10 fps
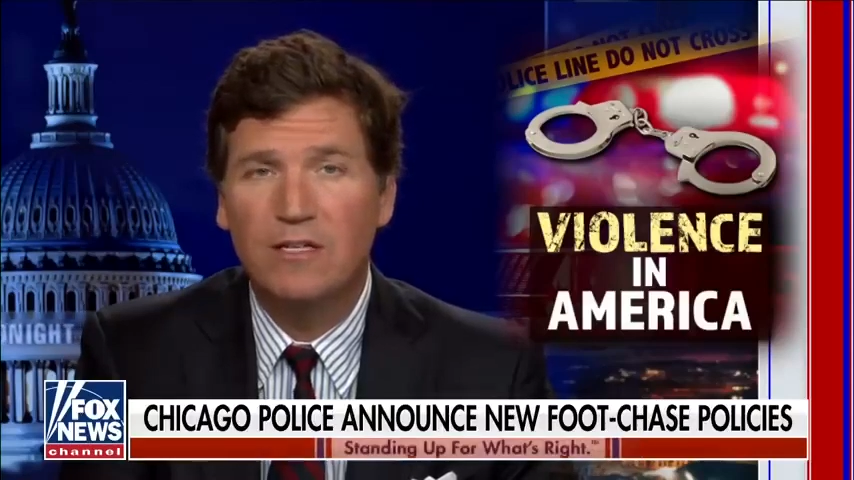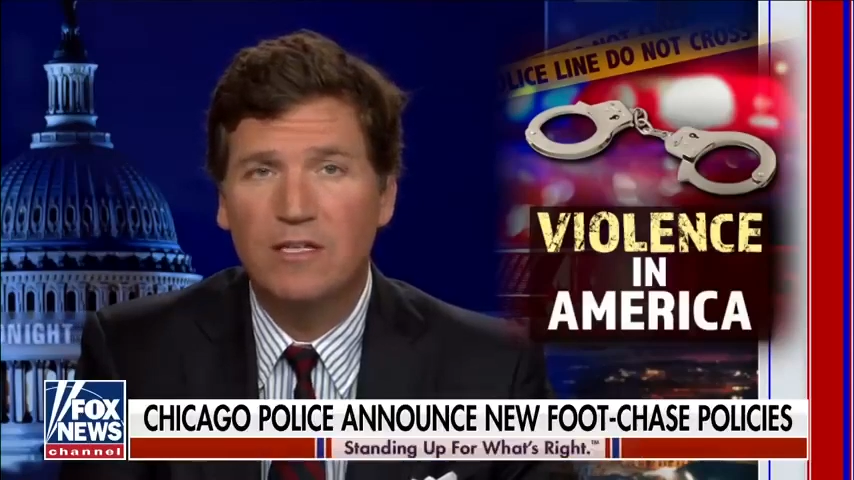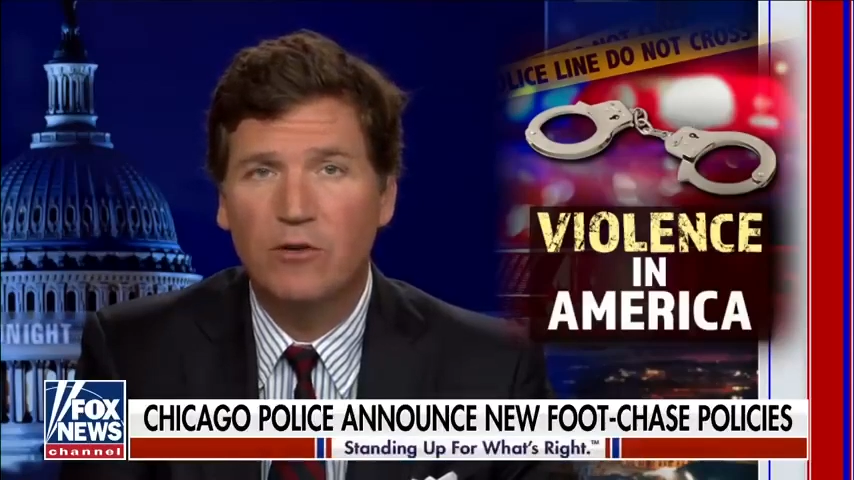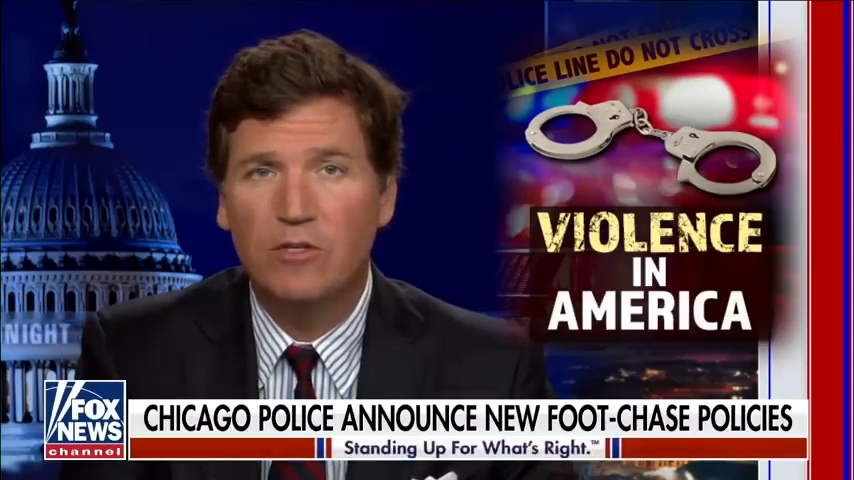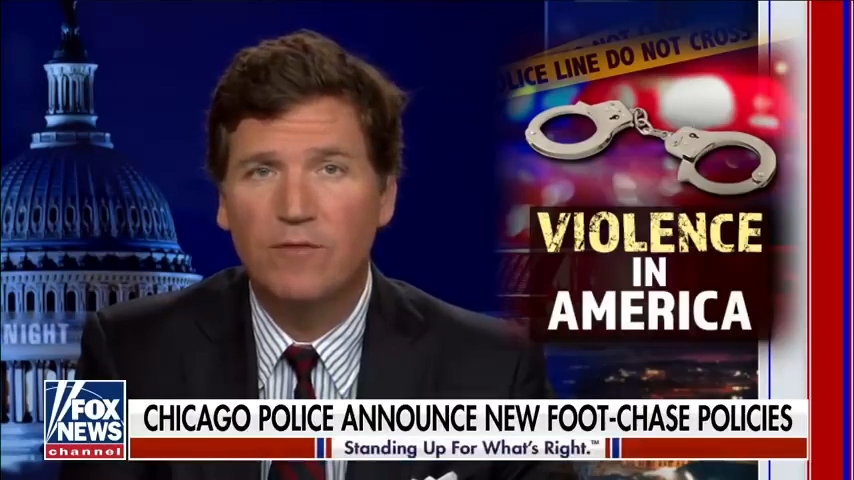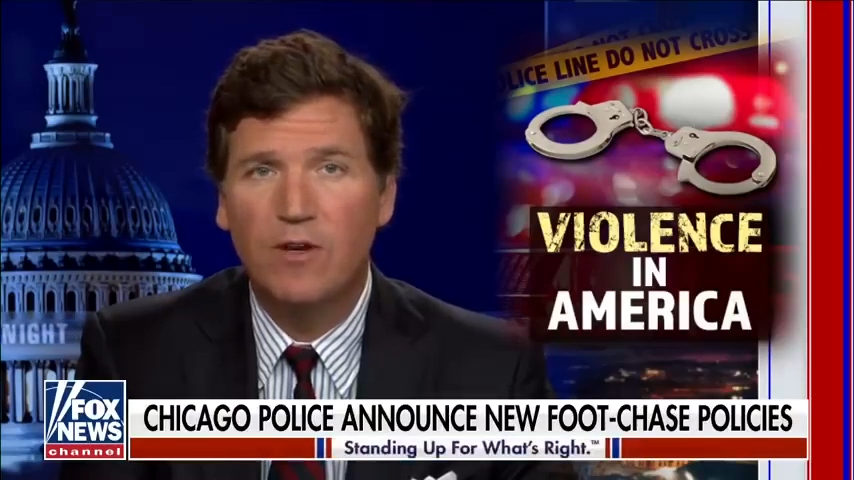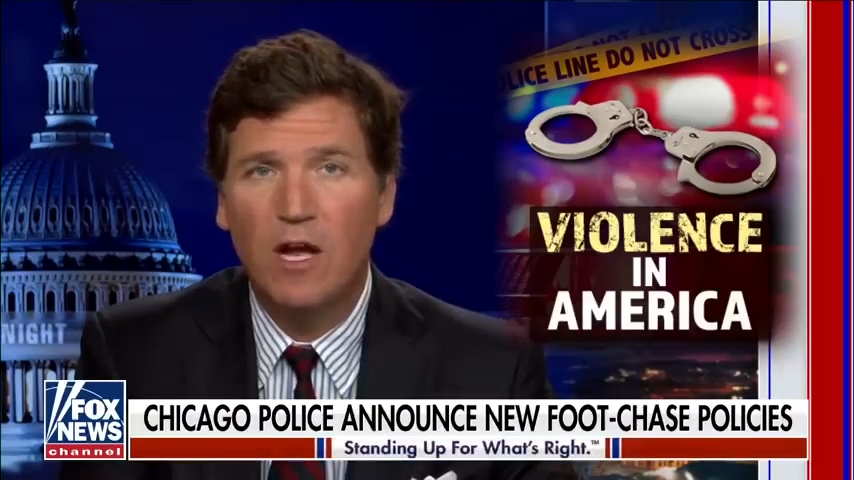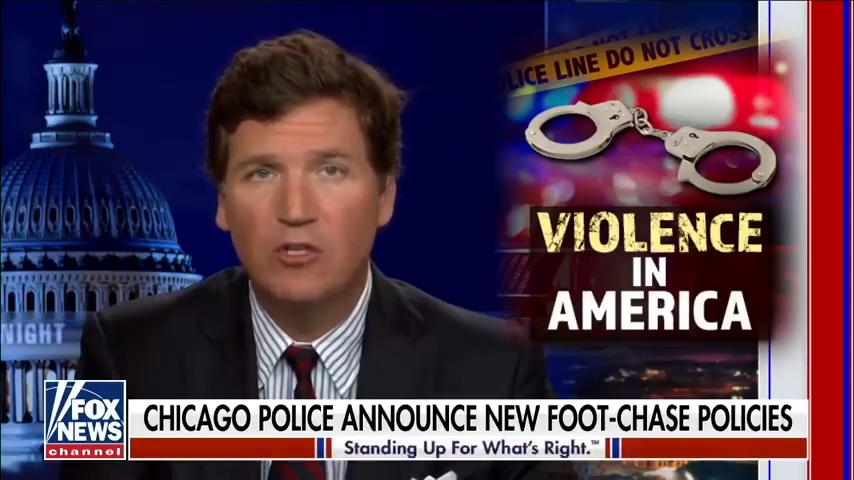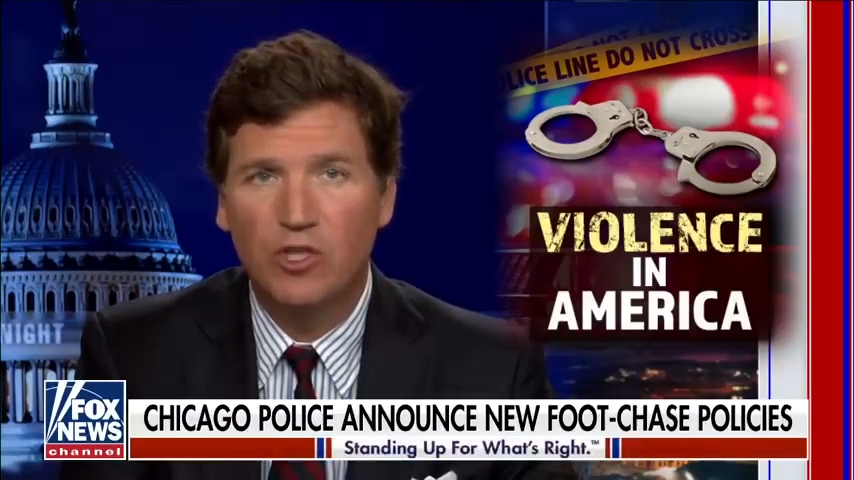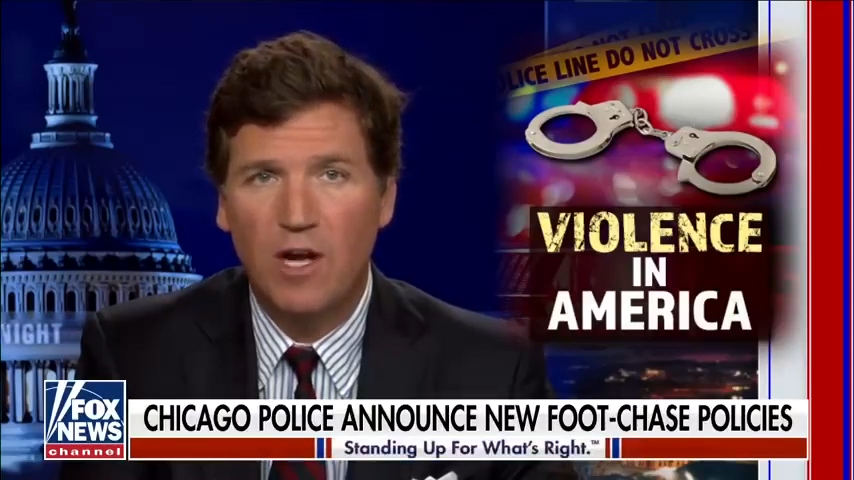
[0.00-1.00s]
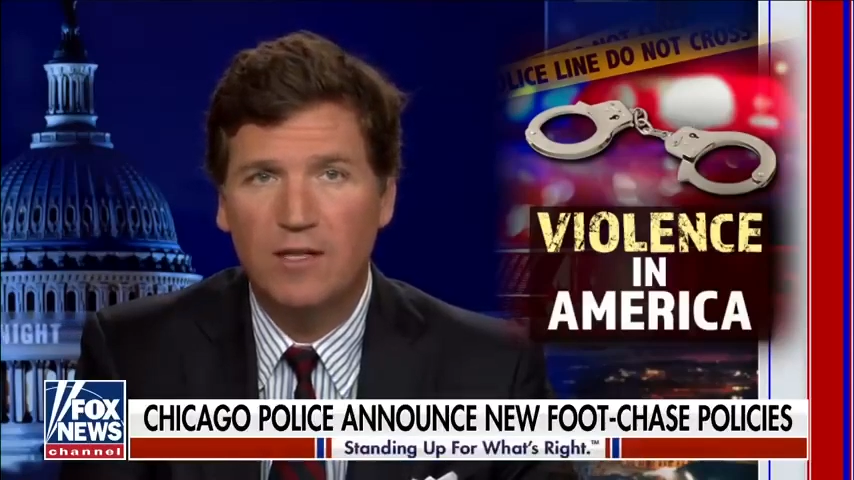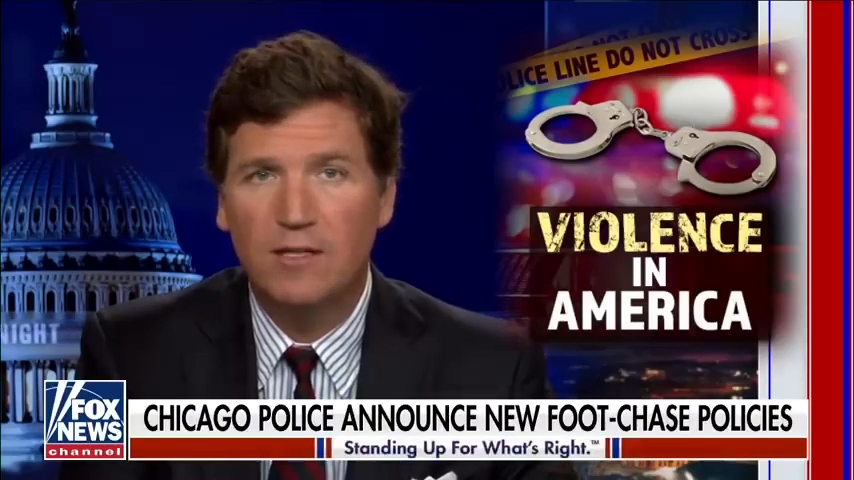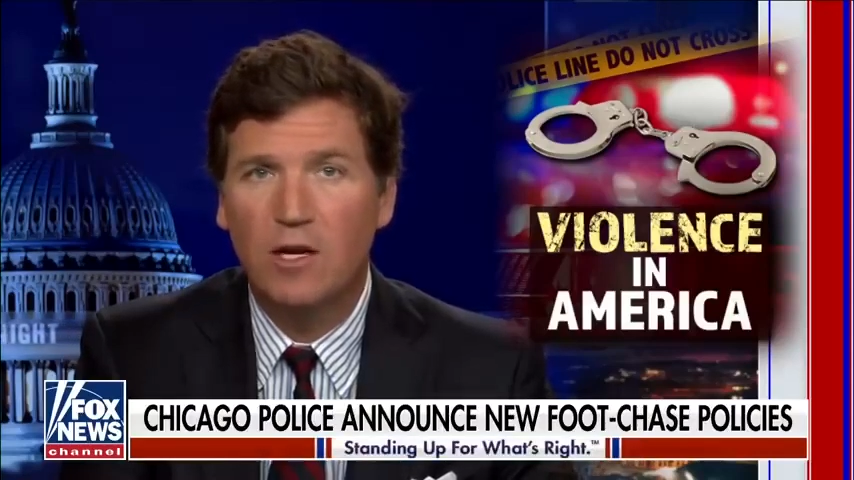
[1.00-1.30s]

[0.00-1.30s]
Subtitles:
a series of gunshots.